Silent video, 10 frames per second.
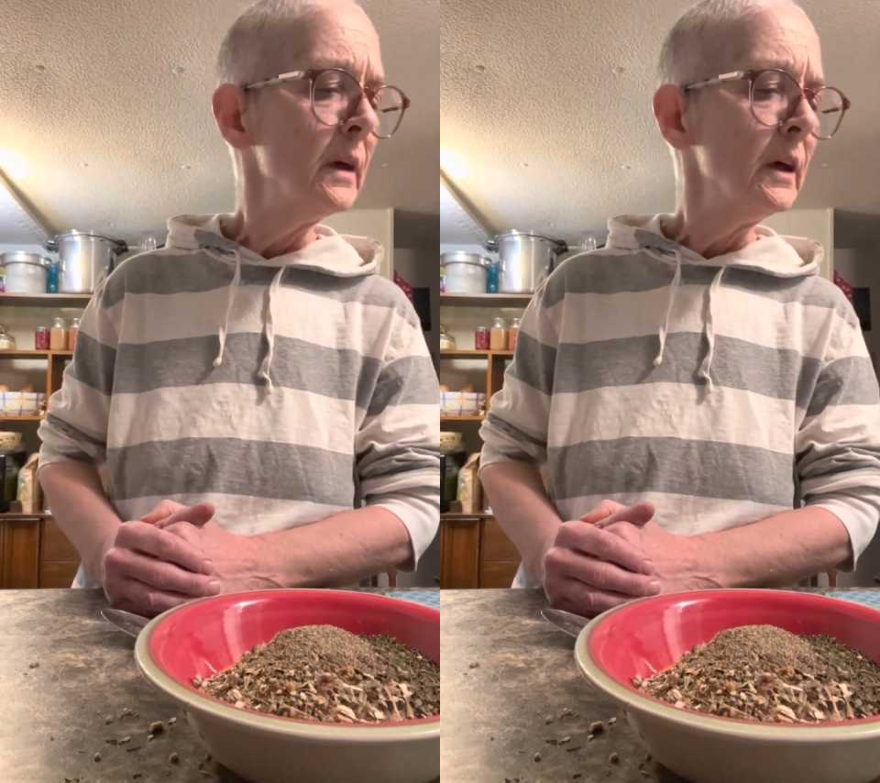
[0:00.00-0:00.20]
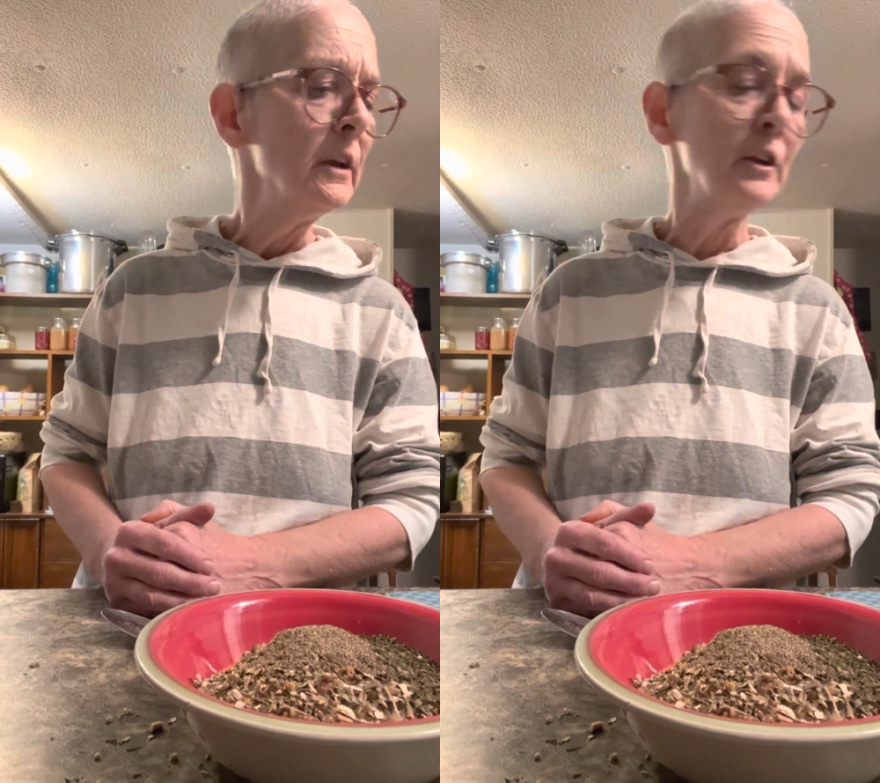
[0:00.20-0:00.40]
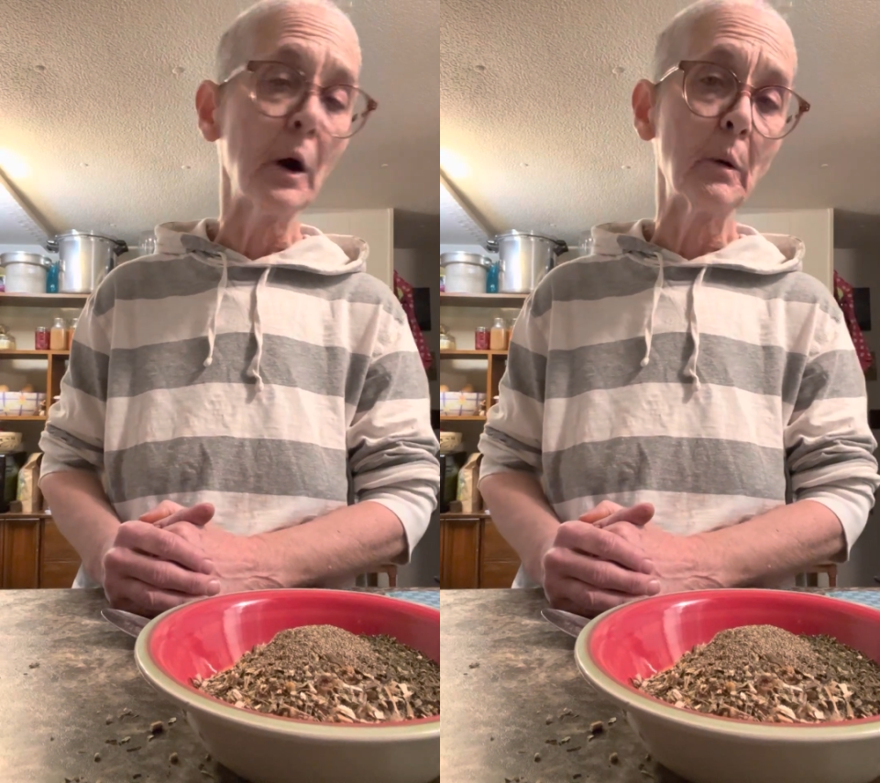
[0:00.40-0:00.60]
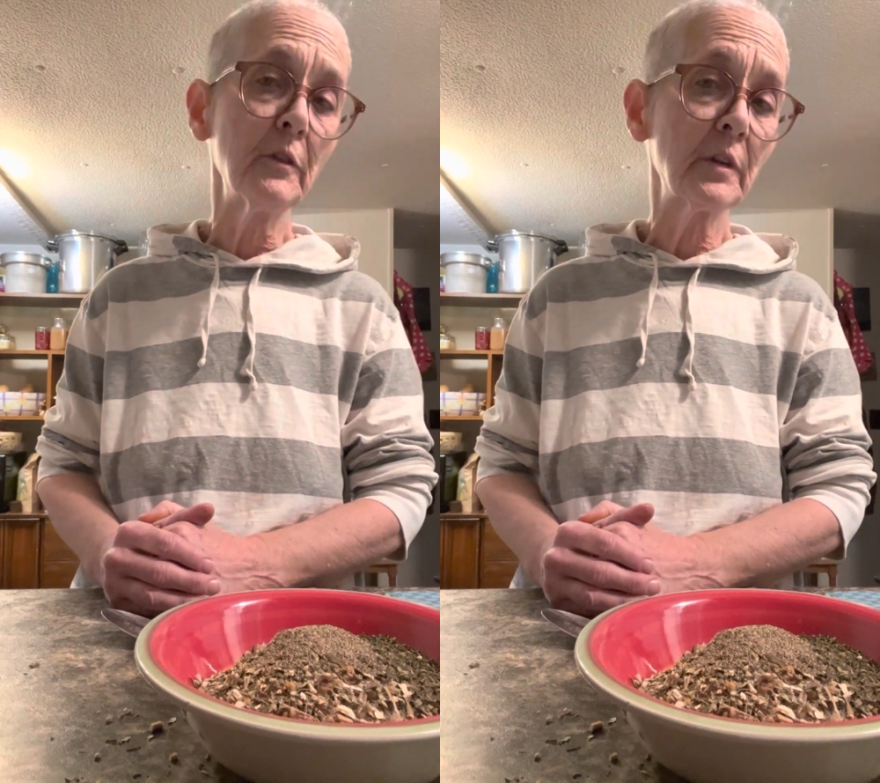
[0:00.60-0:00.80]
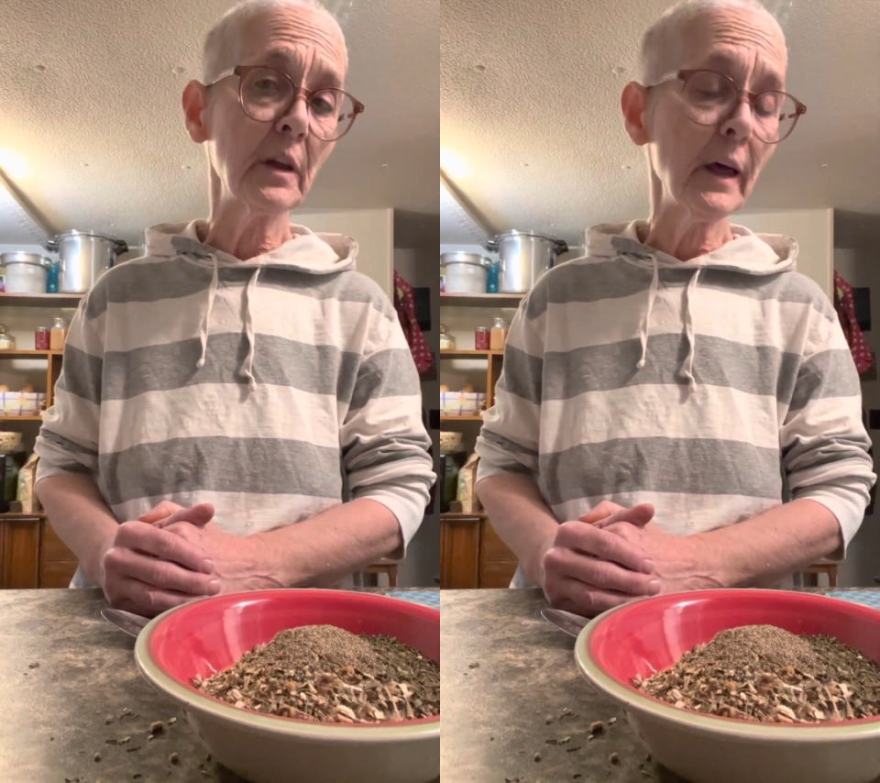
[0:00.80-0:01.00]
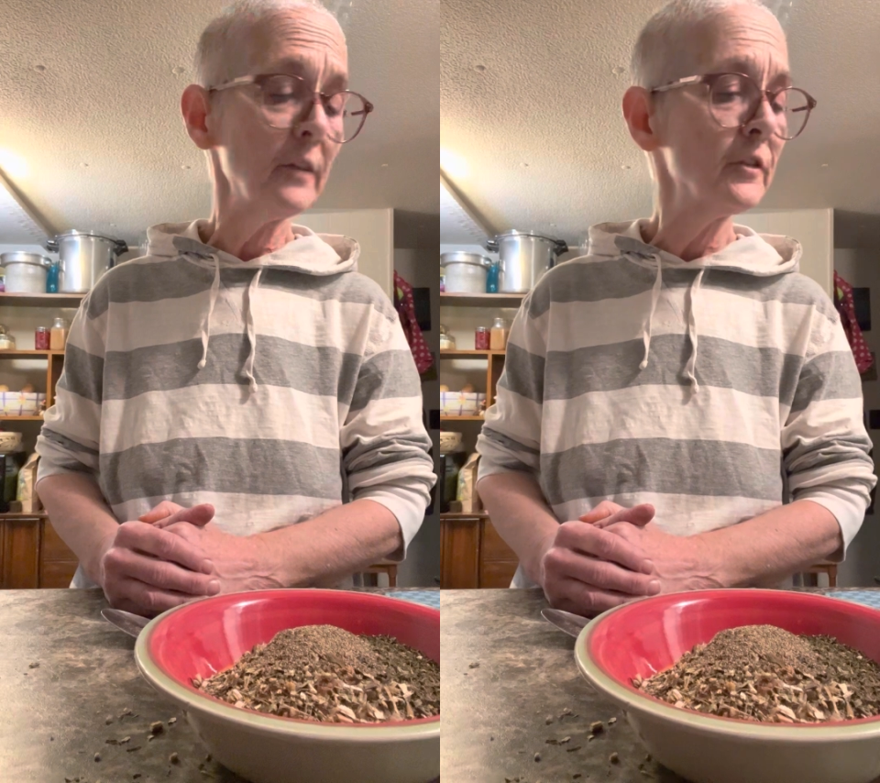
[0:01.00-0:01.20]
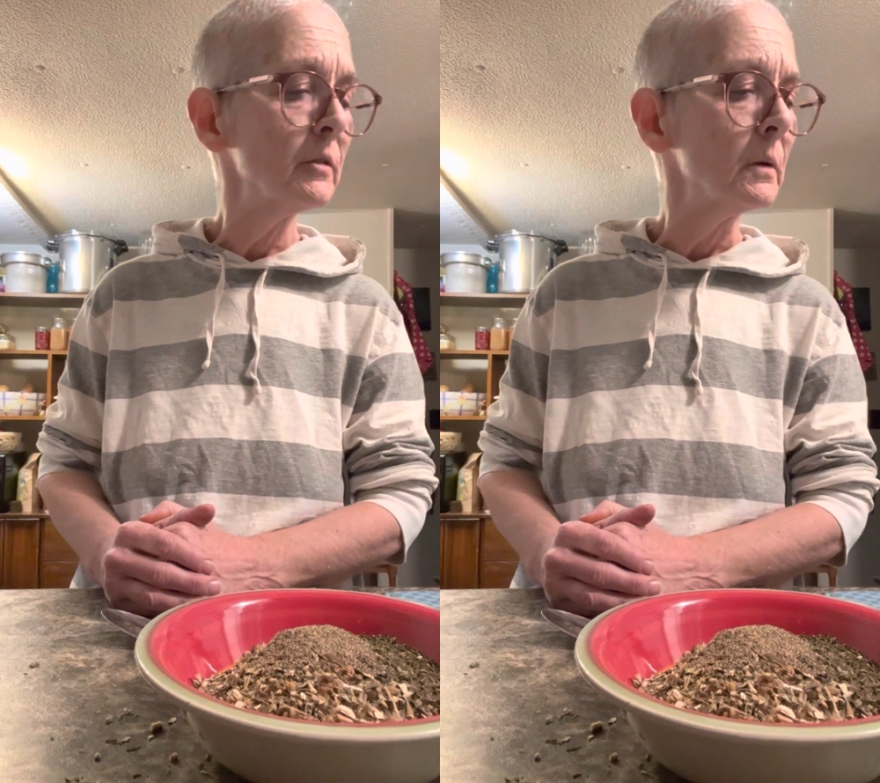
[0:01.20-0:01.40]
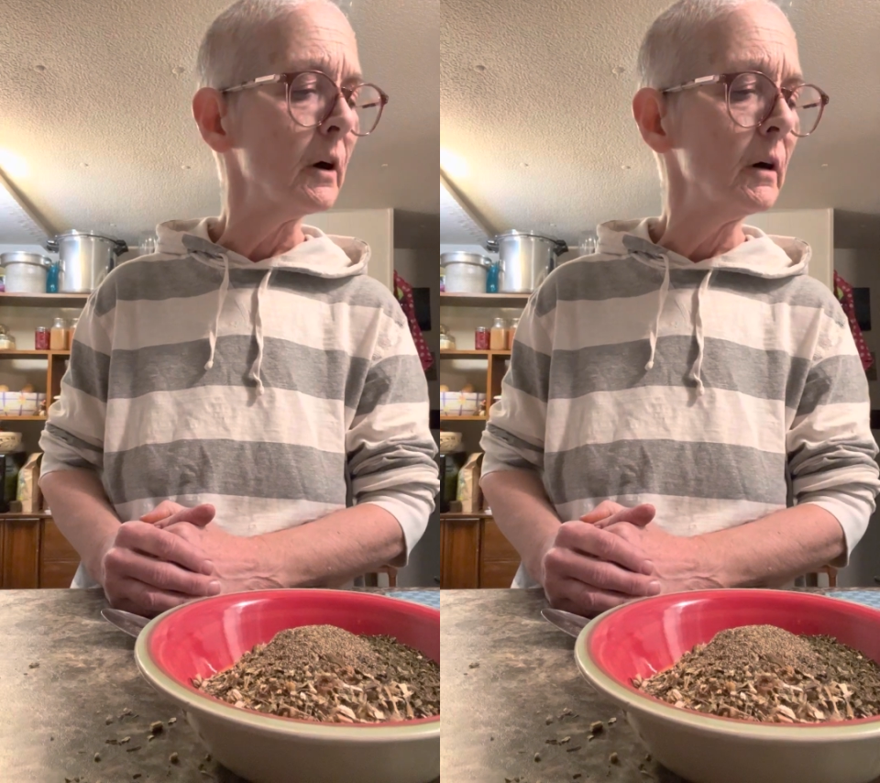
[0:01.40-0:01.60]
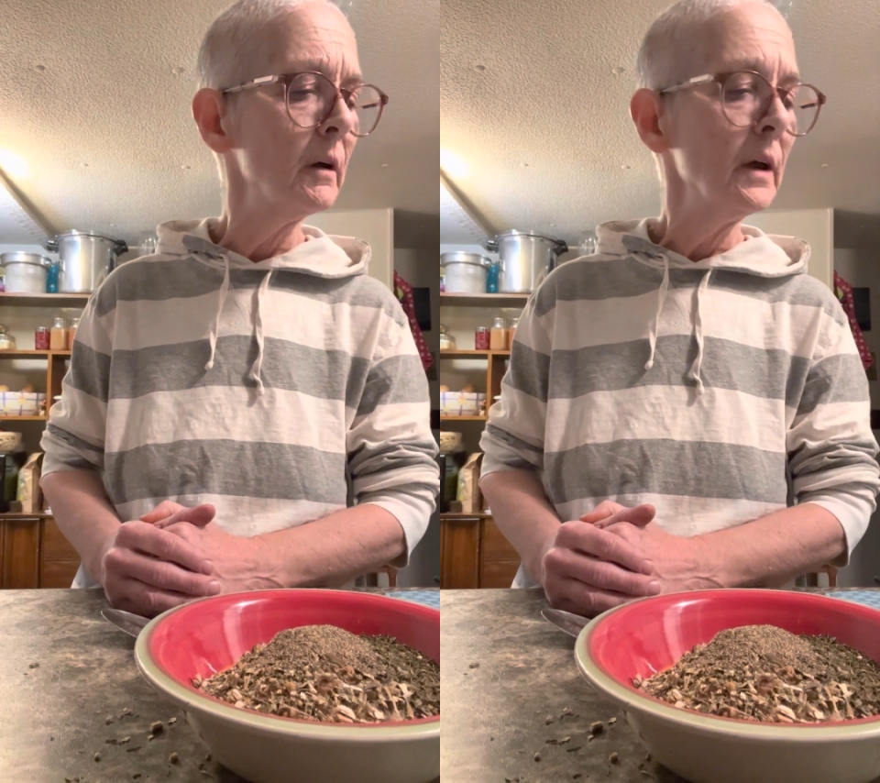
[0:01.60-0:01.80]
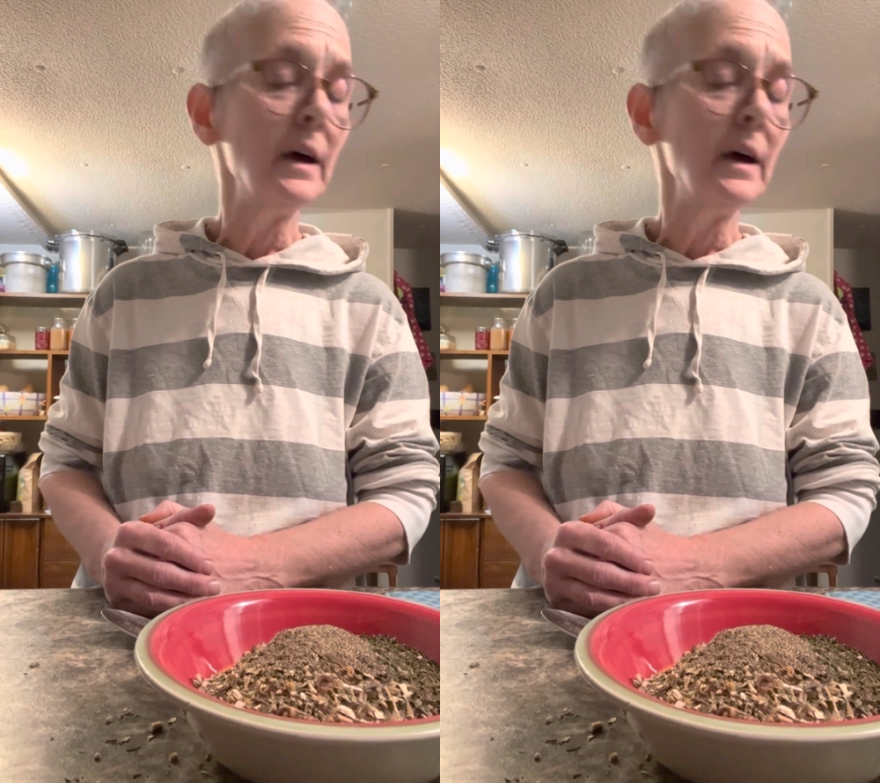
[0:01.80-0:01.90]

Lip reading: It lowers cholesterol,